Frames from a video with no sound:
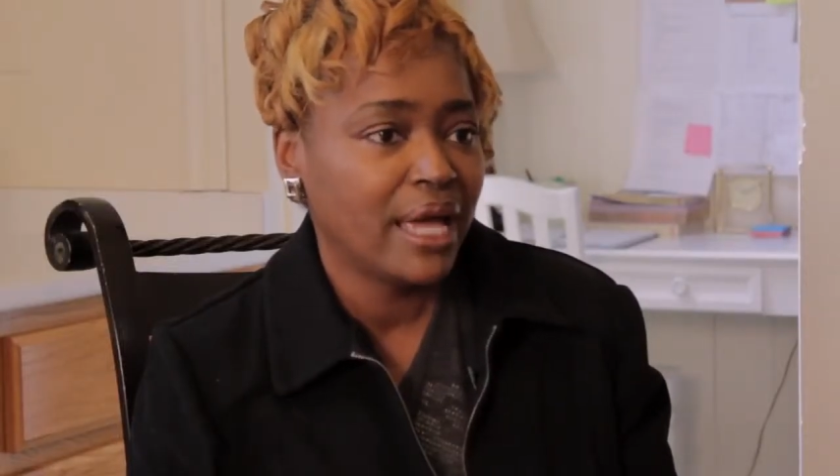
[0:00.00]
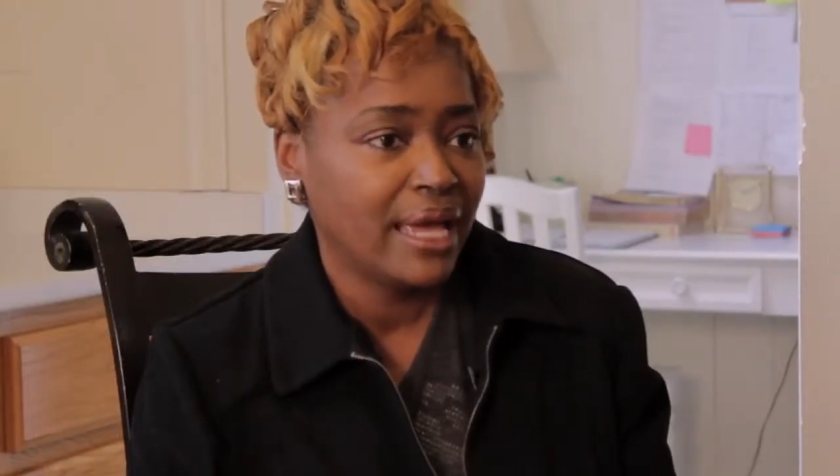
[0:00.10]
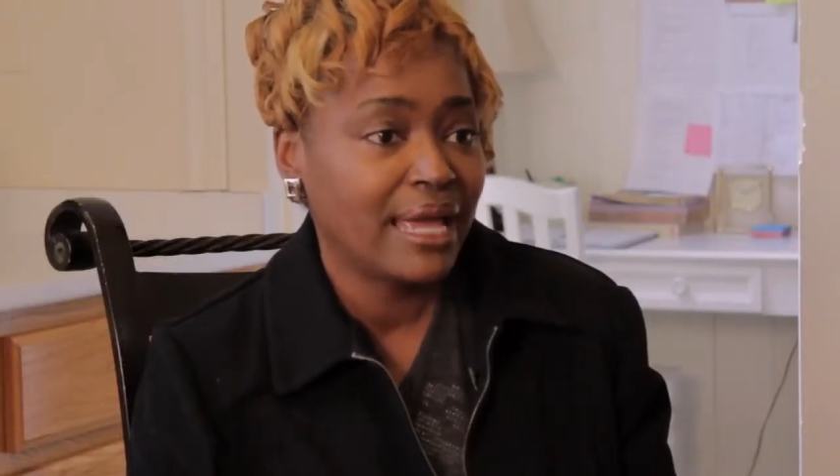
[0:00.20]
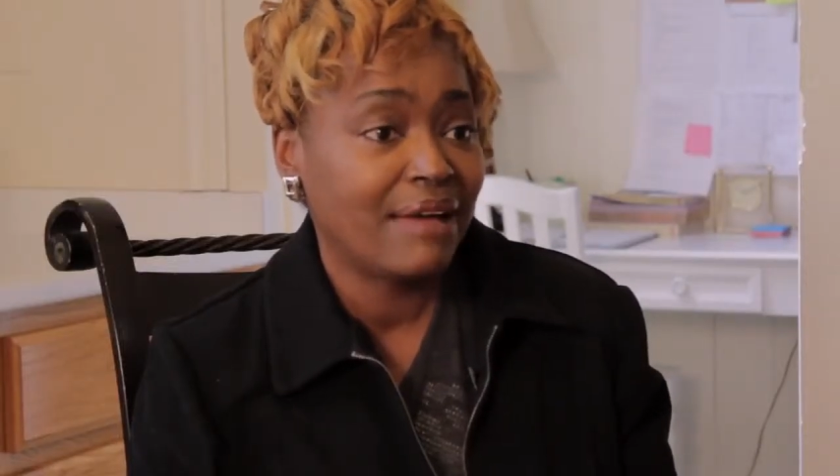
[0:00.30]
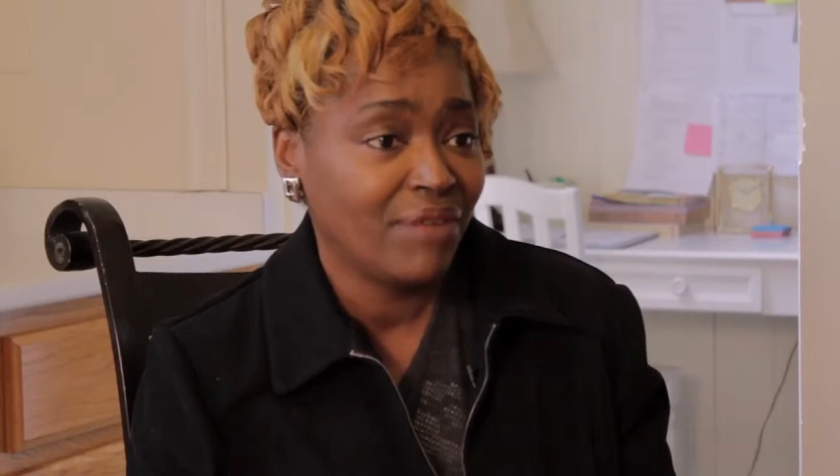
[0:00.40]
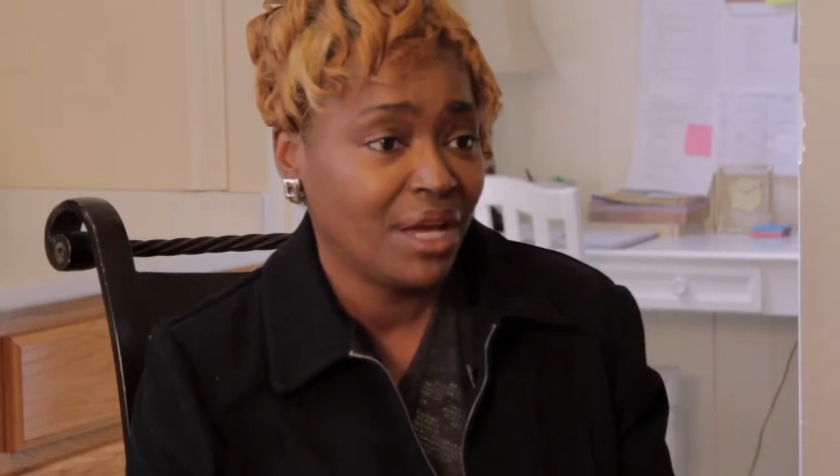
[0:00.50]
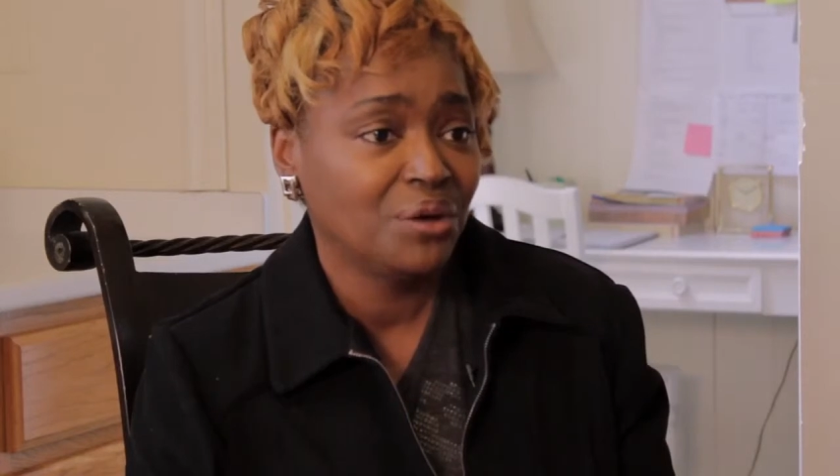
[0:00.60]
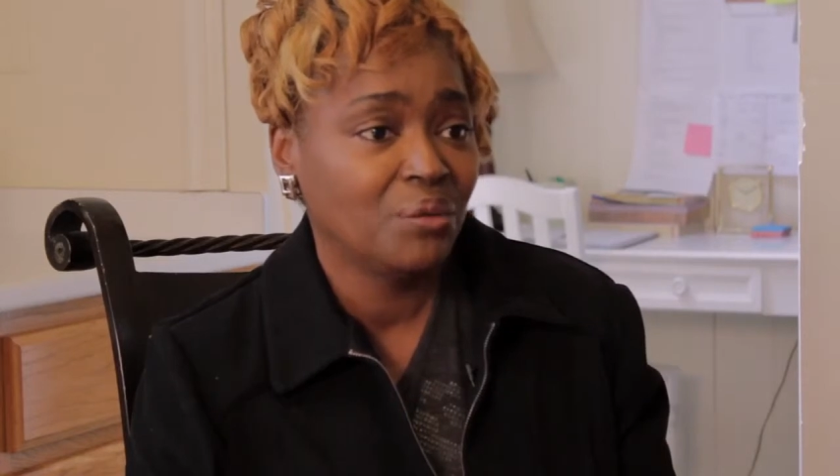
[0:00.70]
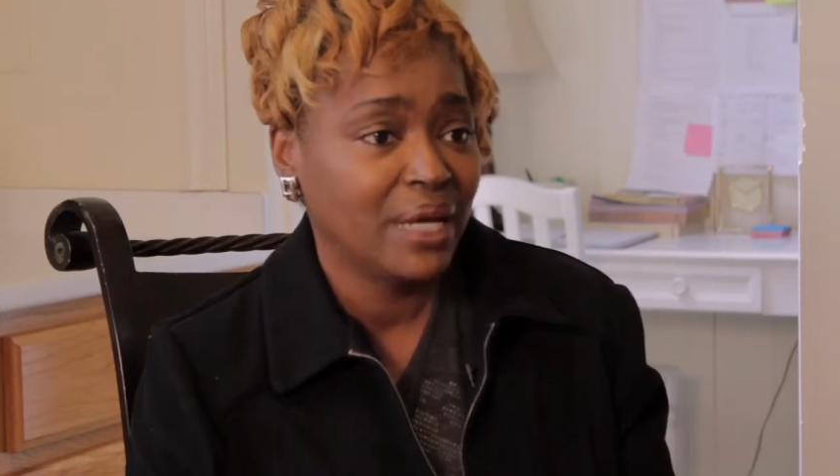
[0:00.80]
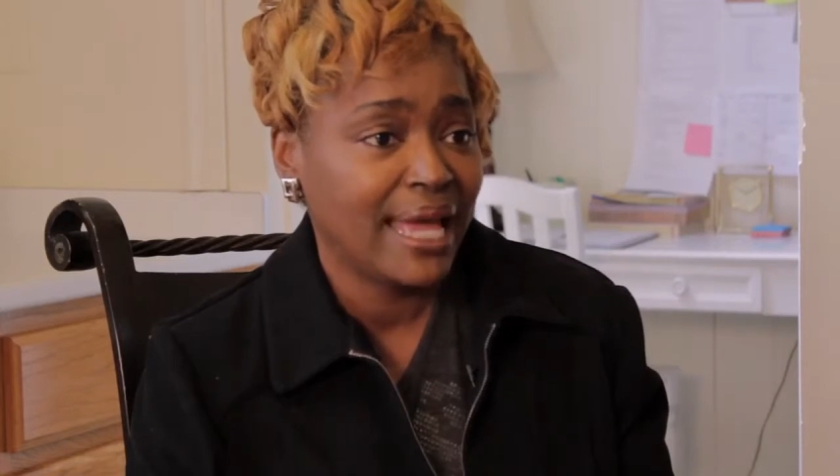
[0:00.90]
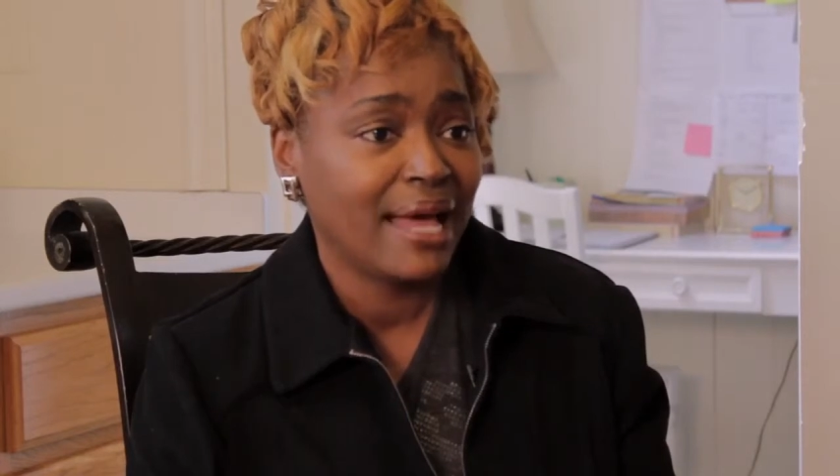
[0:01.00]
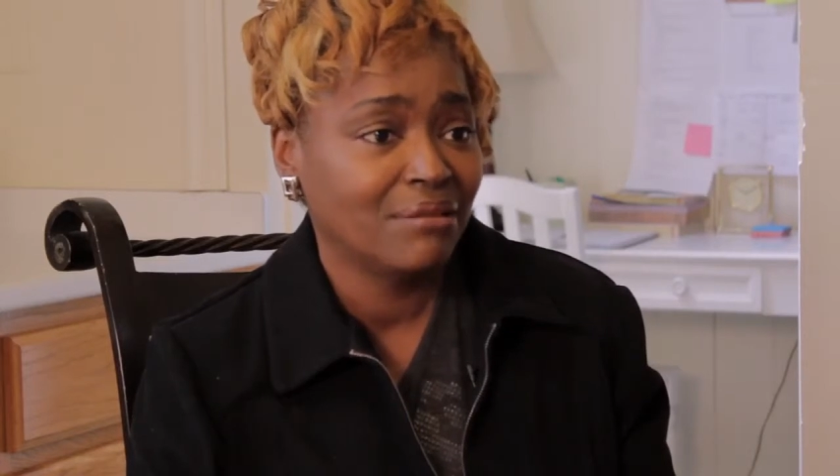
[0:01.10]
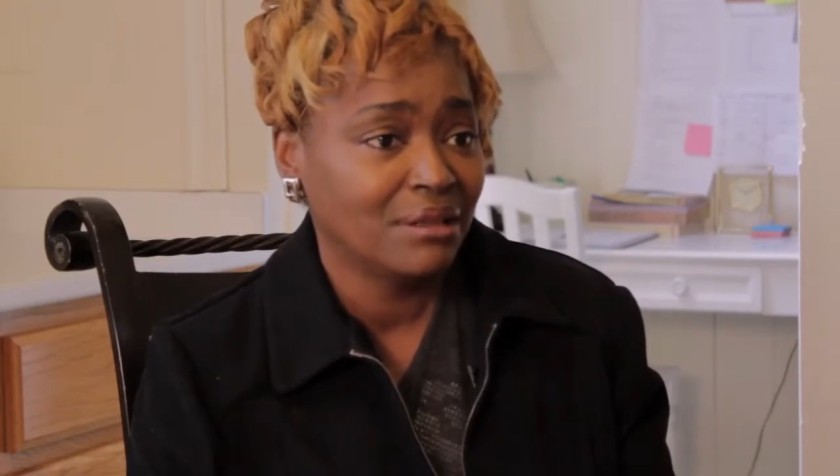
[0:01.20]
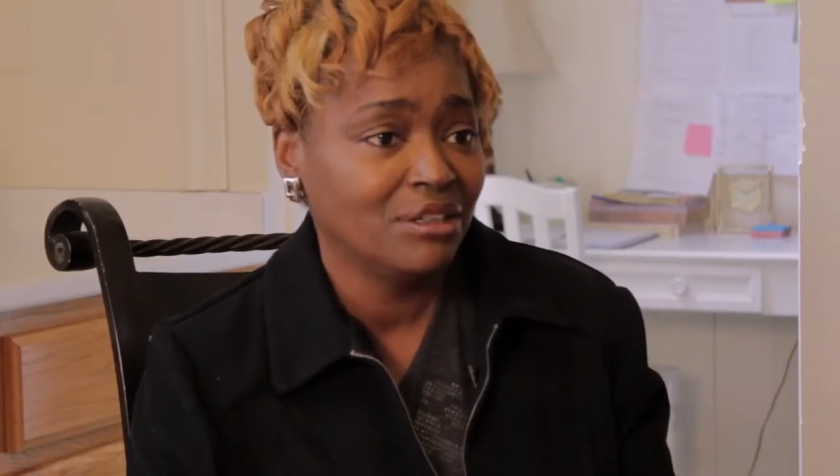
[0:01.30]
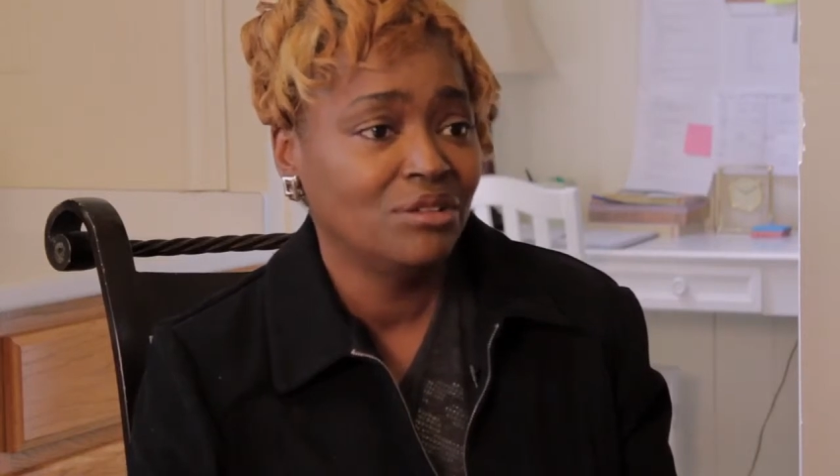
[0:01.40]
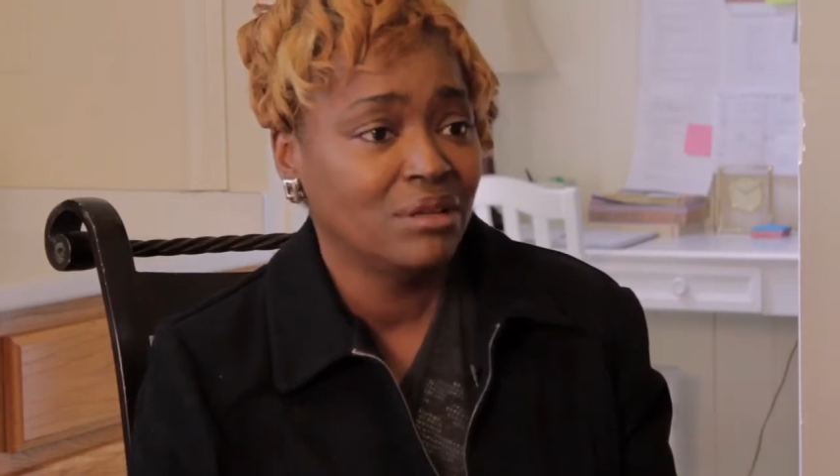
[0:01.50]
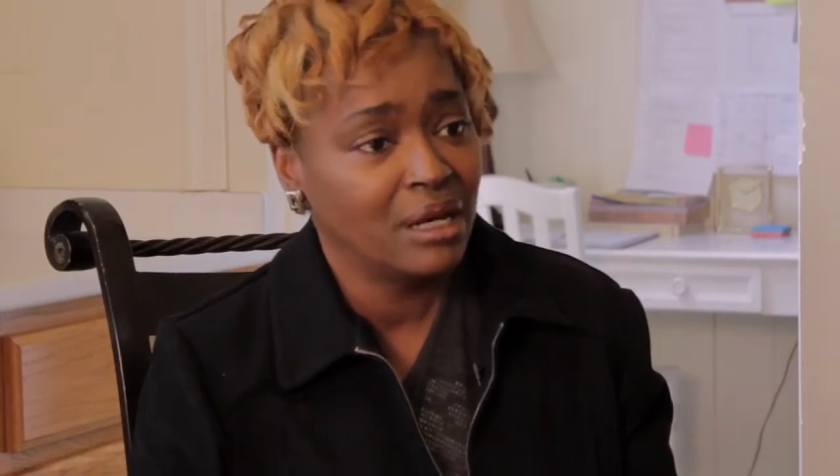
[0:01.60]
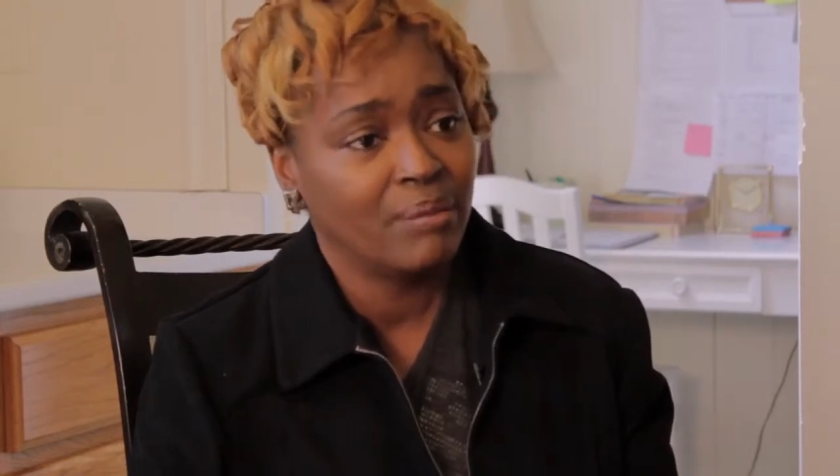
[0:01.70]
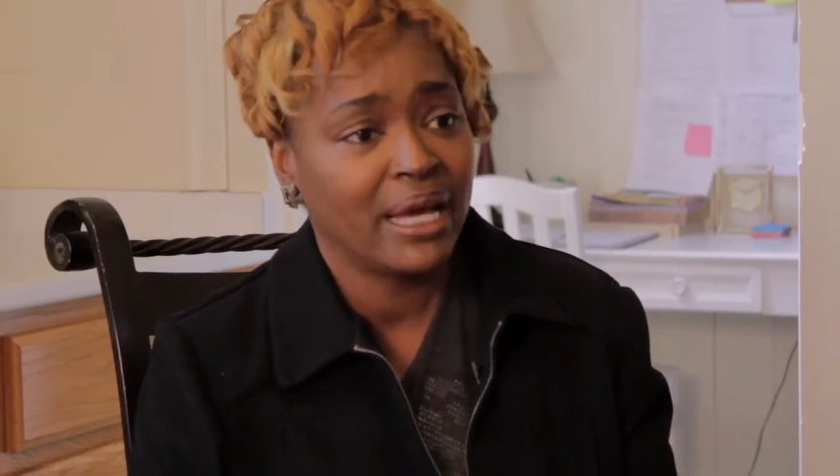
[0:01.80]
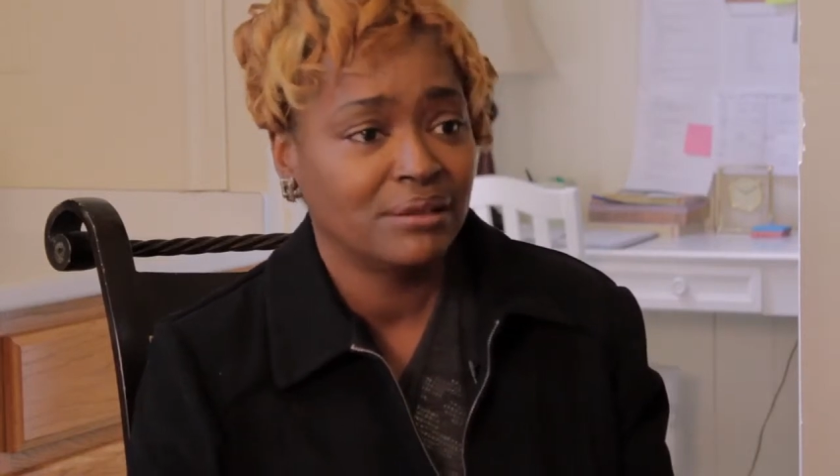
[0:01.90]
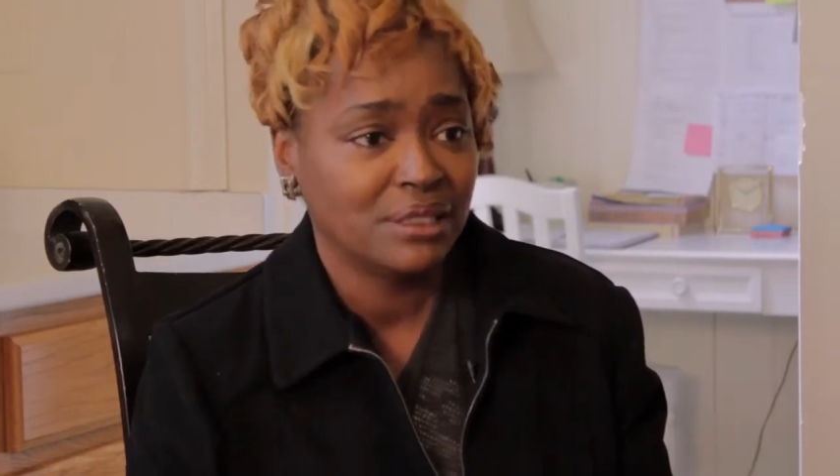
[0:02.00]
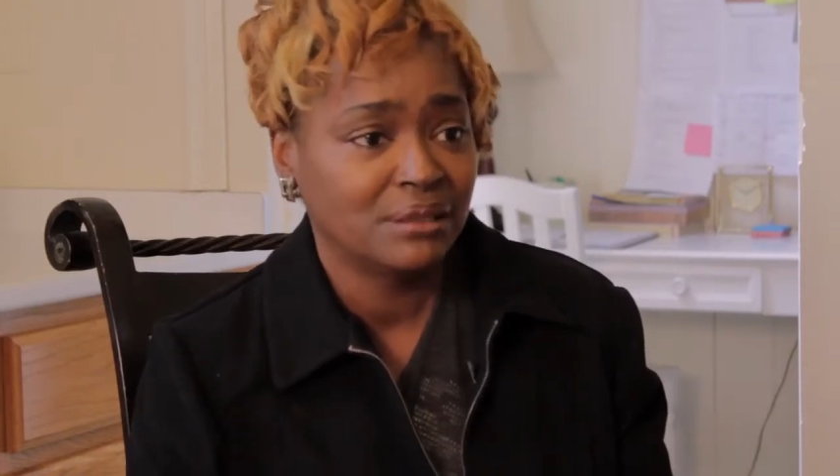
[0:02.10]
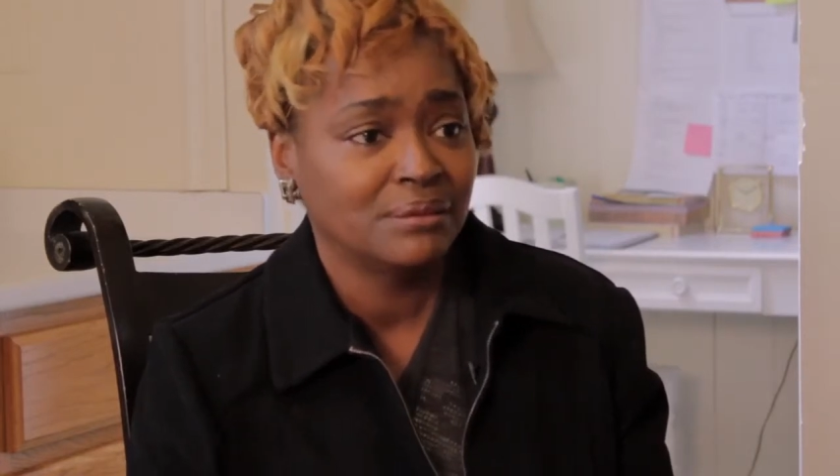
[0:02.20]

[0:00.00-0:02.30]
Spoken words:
hey, I found a way out and you can come out too.